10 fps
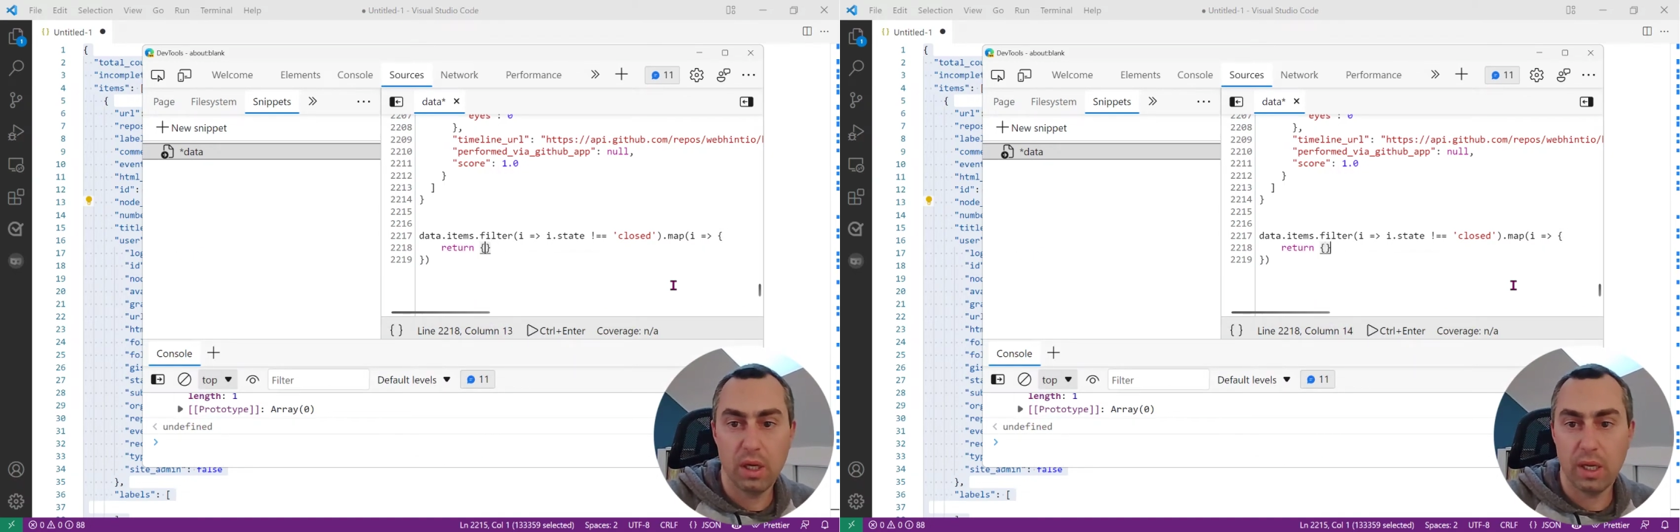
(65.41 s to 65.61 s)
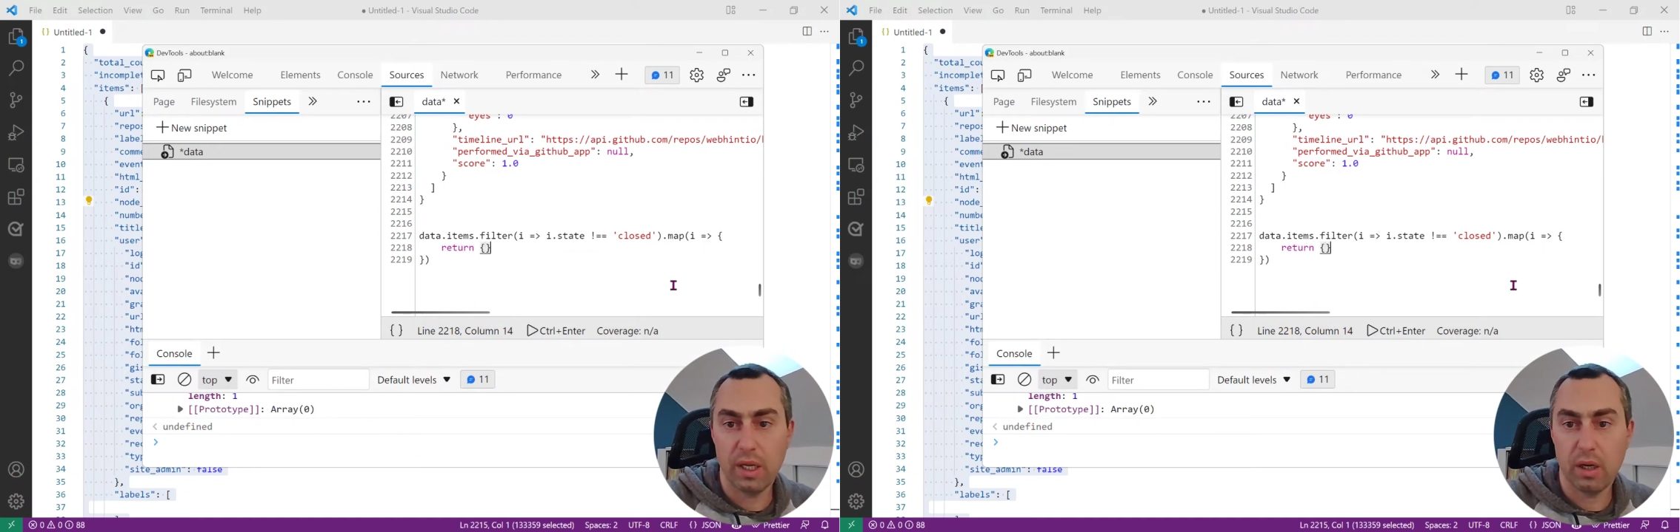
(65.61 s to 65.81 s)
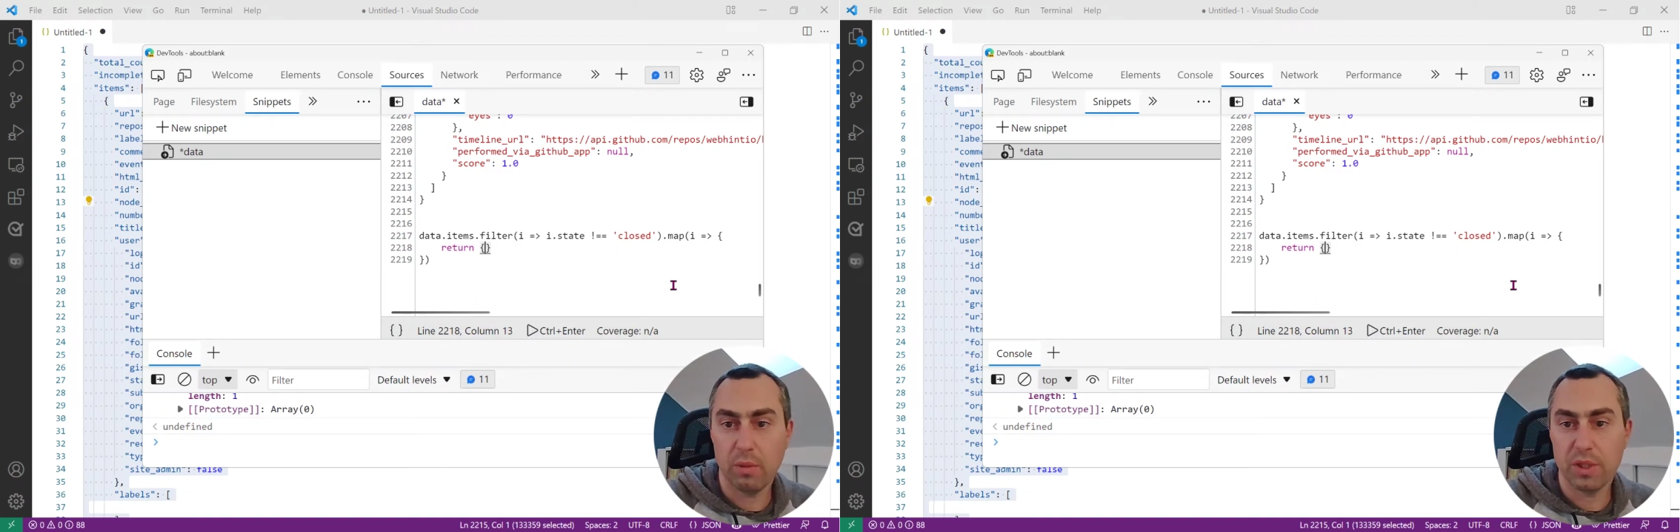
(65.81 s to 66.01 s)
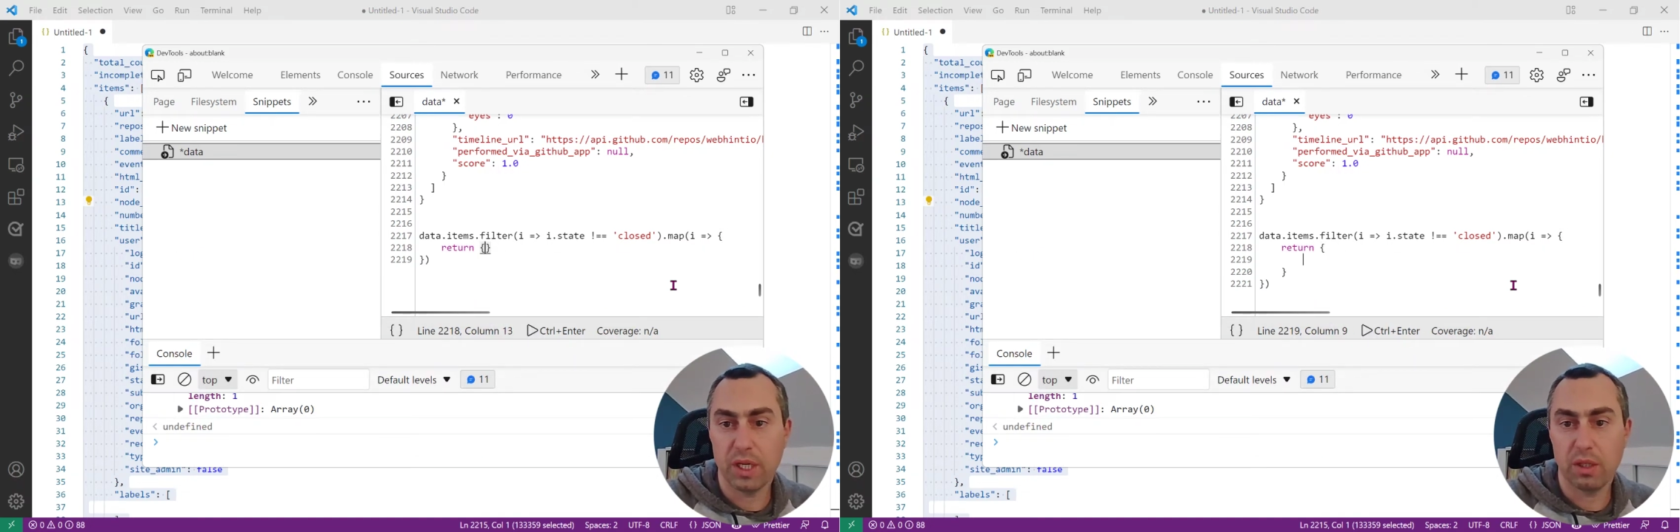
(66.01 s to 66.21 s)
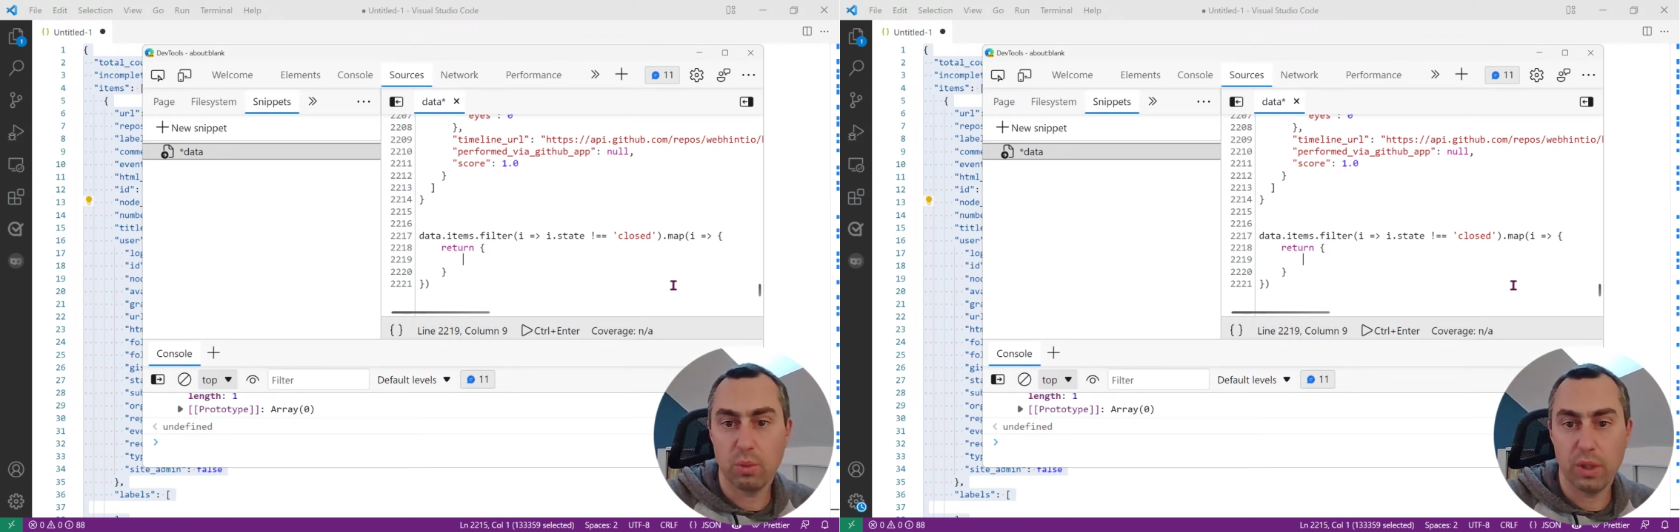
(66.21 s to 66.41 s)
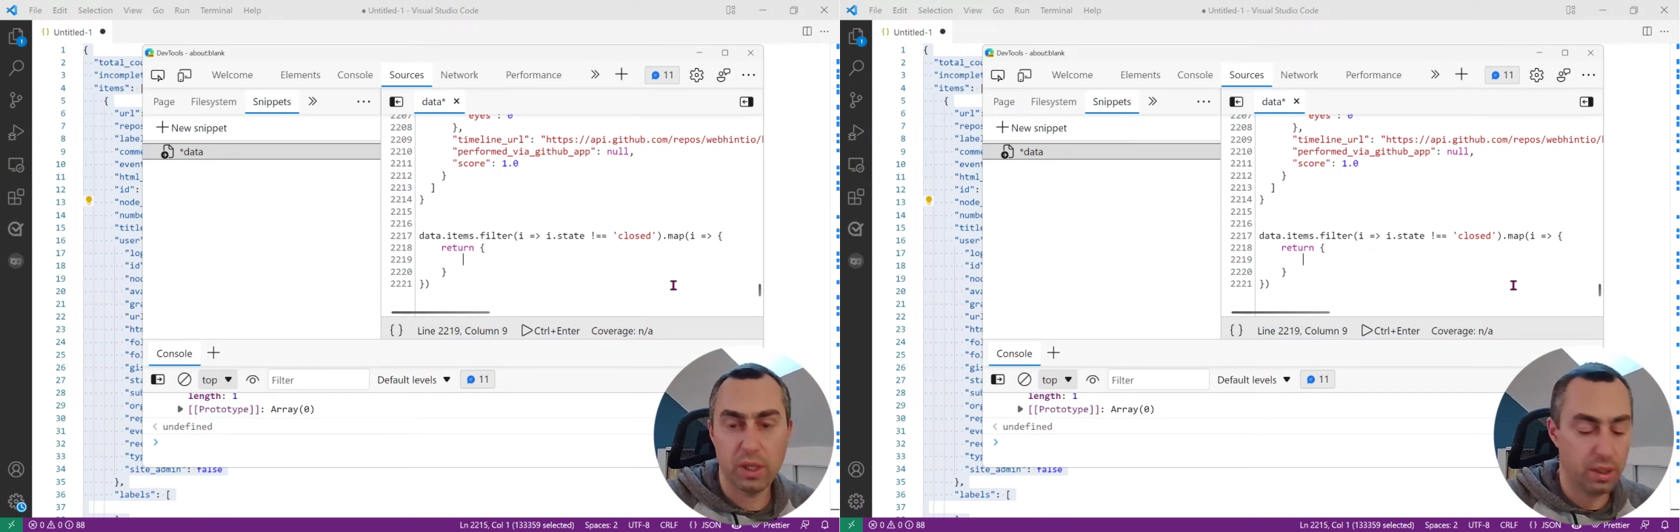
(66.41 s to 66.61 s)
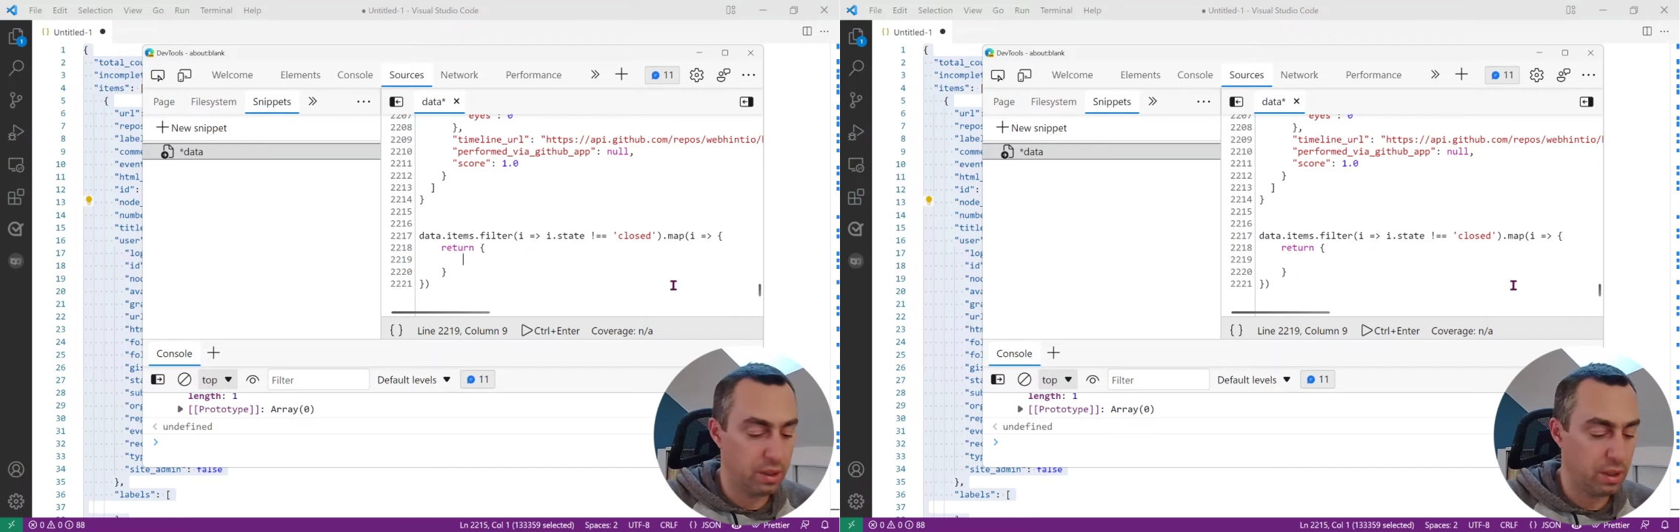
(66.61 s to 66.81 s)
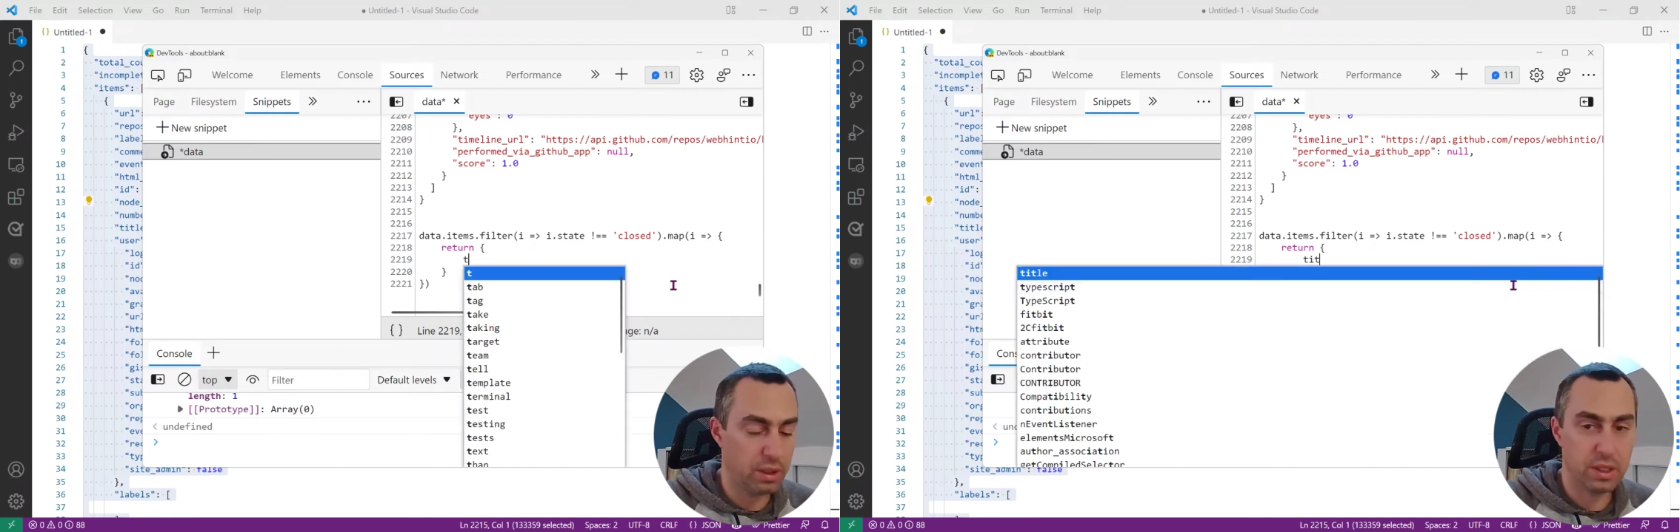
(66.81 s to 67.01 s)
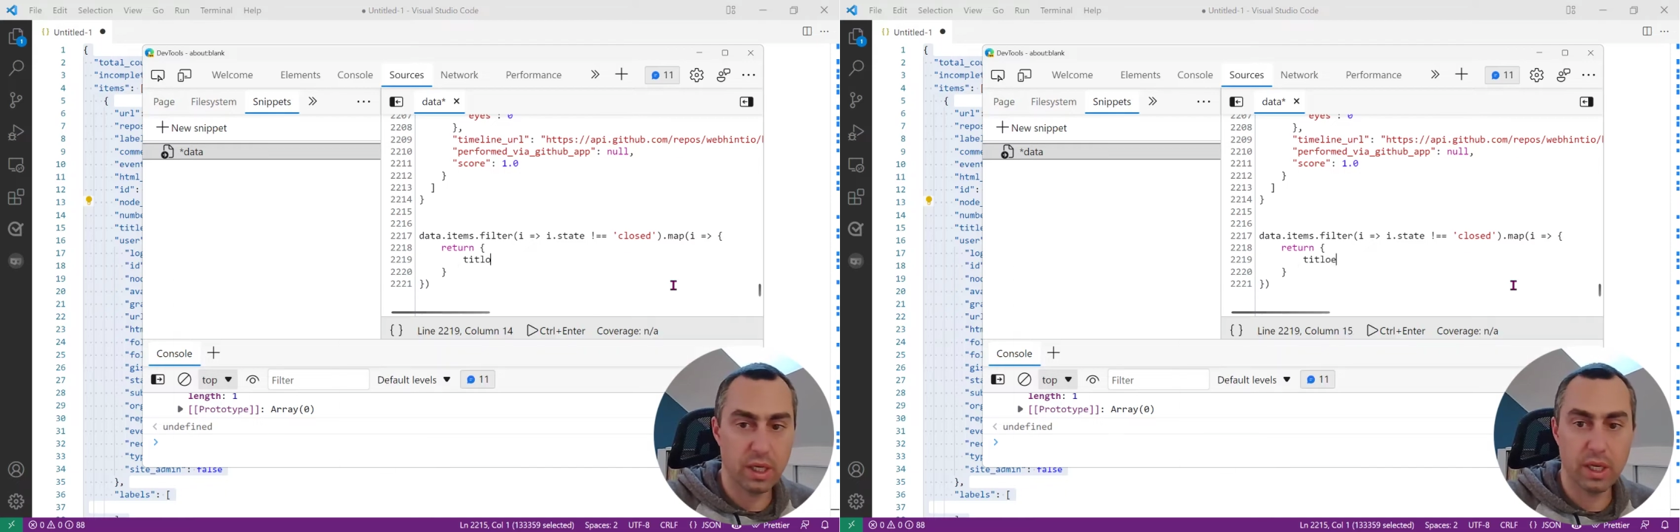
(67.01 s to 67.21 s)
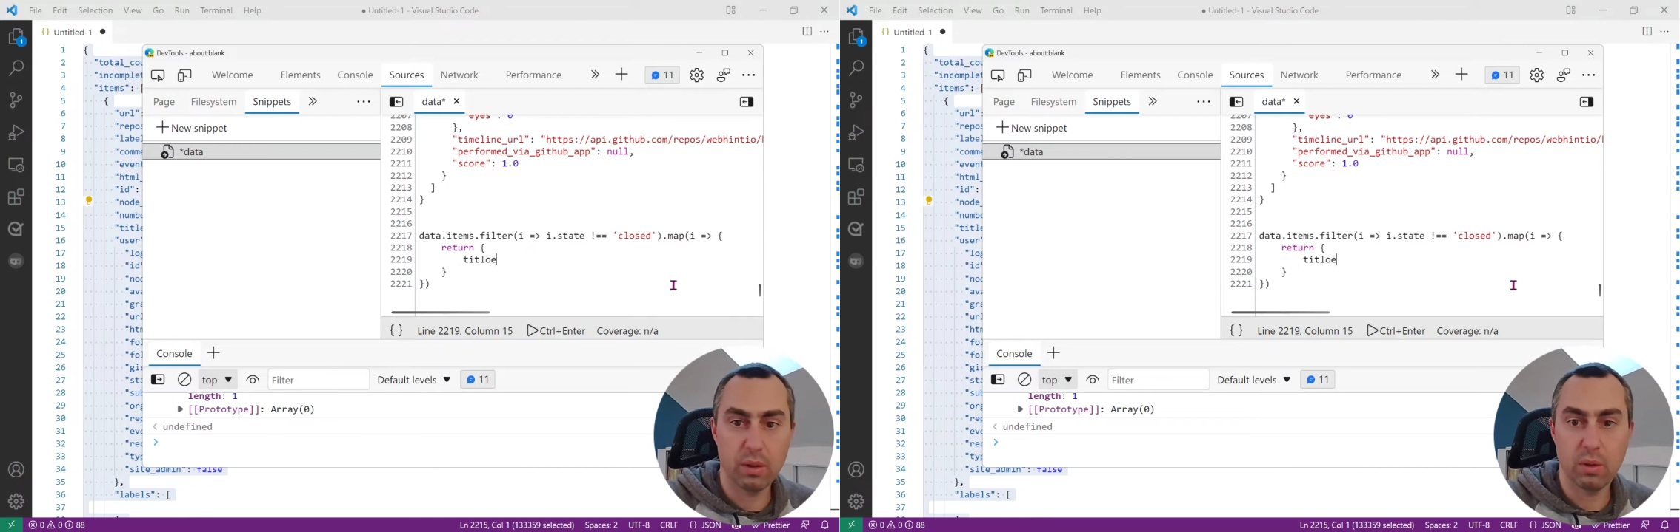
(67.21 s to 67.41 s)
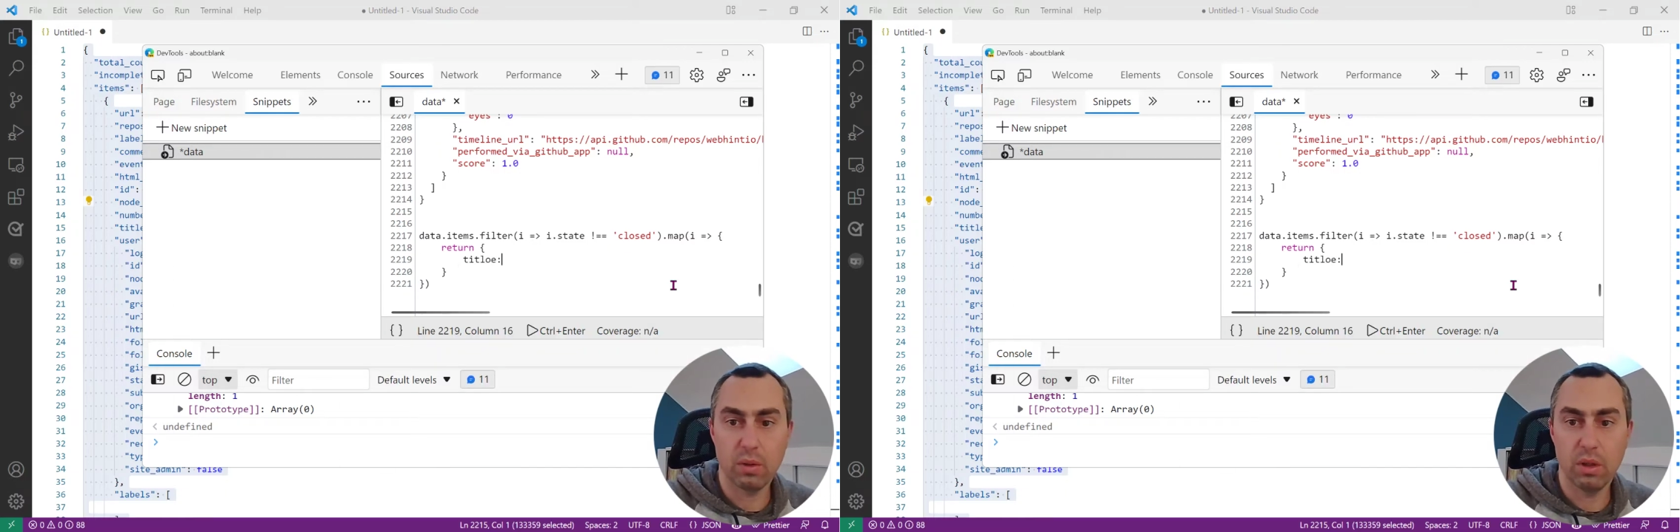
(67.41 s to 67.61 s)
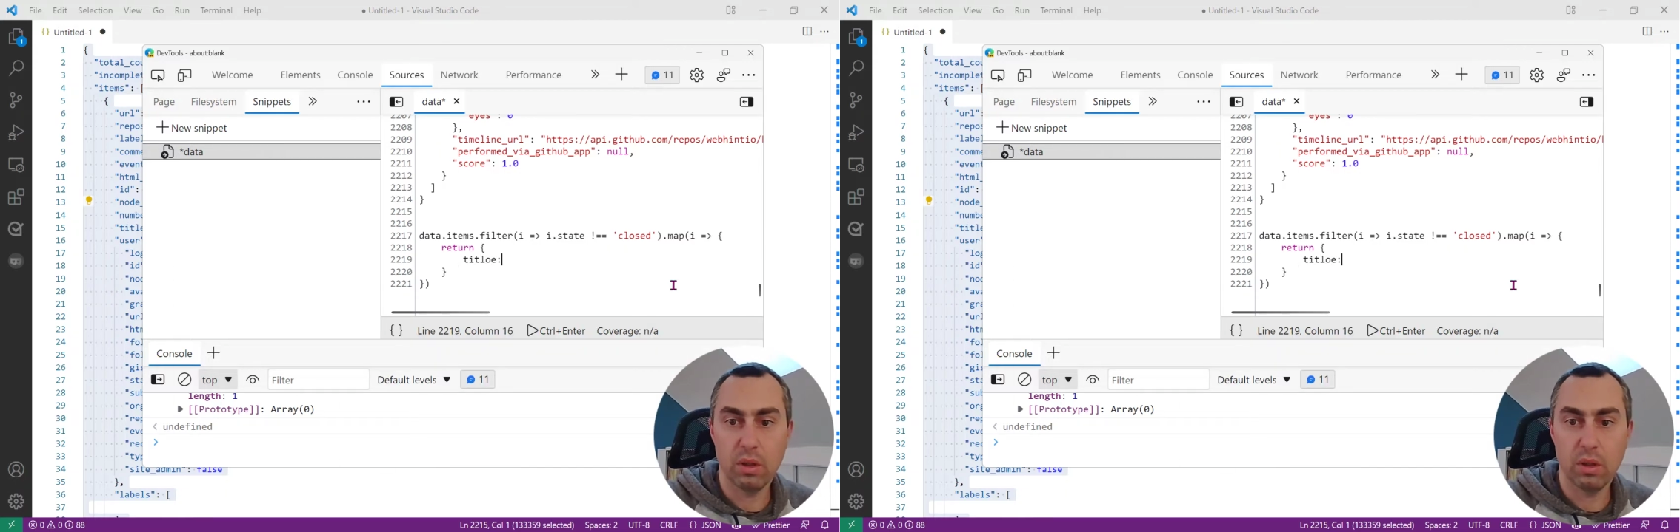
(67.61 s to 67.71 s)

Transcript: an object with title,